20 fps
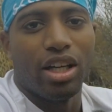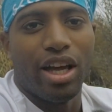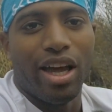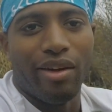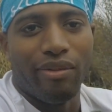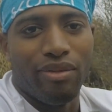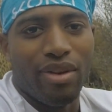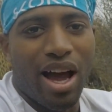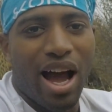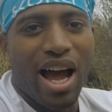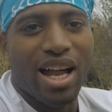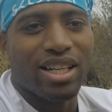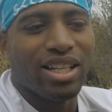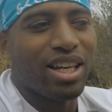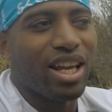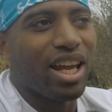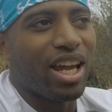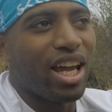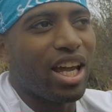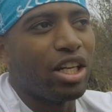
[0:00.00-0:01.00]
If
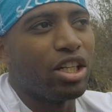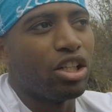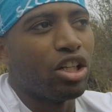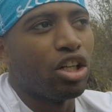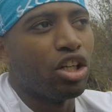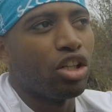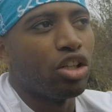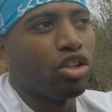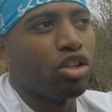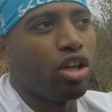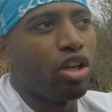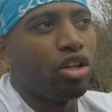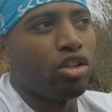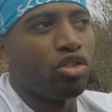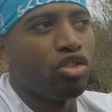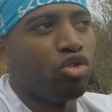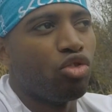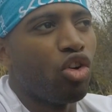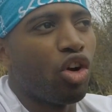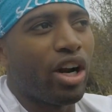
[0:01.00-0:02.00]
not, then
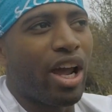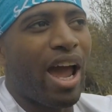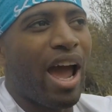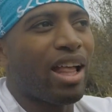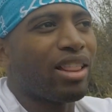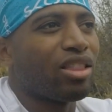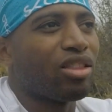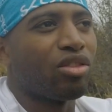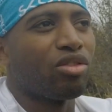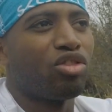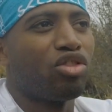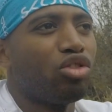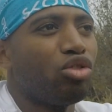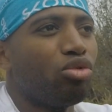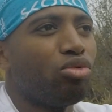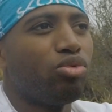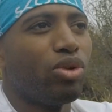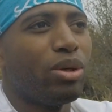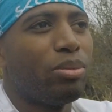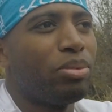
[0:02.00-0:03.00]
you're gonna have to
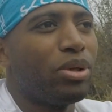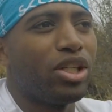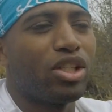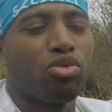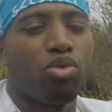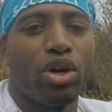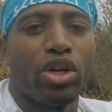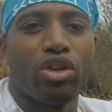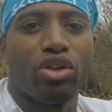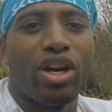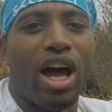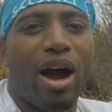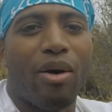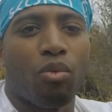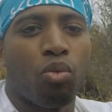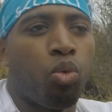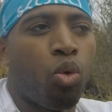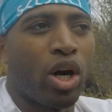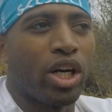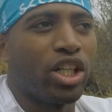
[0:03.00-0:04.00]
do repeats where you're
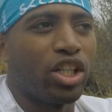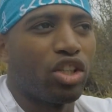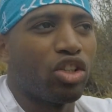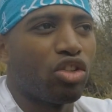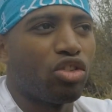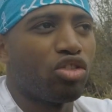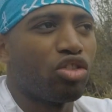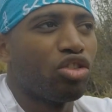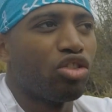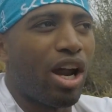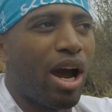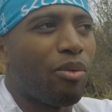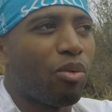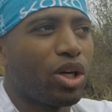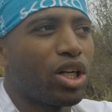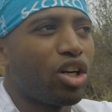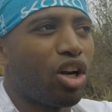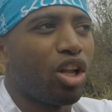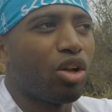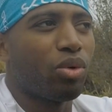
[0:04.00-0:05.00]
not running
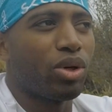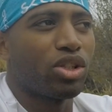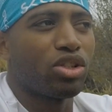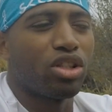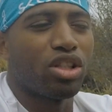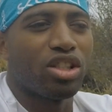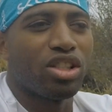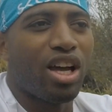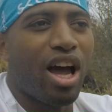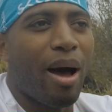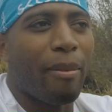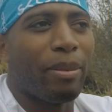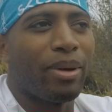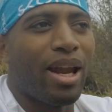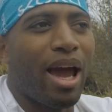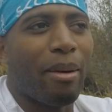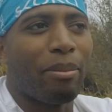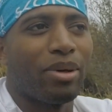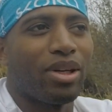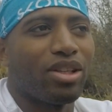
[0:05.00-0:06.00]
all the way to the top
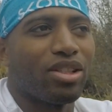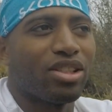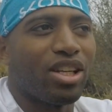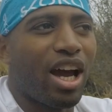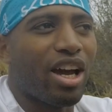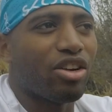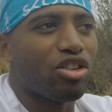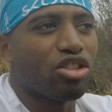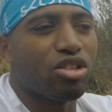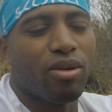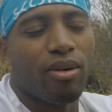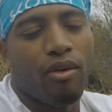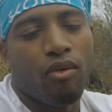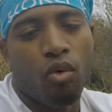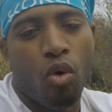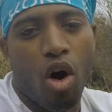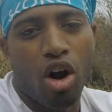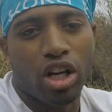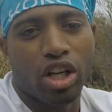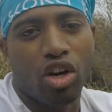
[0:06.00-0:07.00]
and having to tie yourself
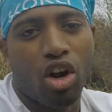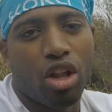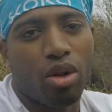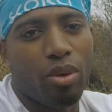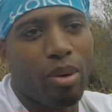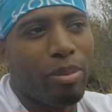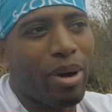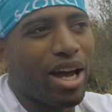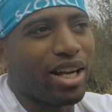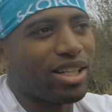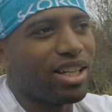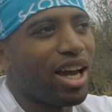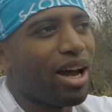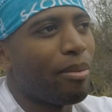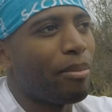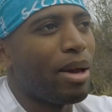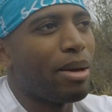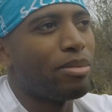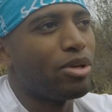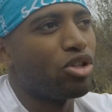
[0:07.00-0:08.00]
walking all the way back
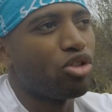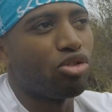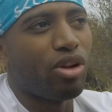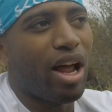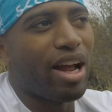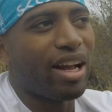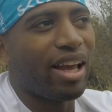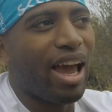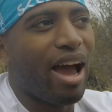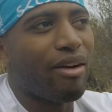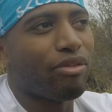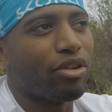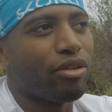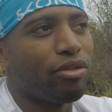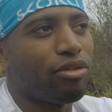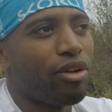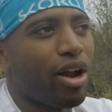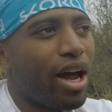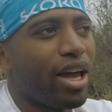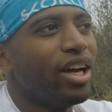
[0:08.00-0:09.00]
down. Maybe do like half of the
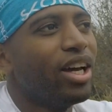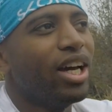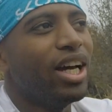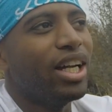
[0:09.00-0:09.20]
flight,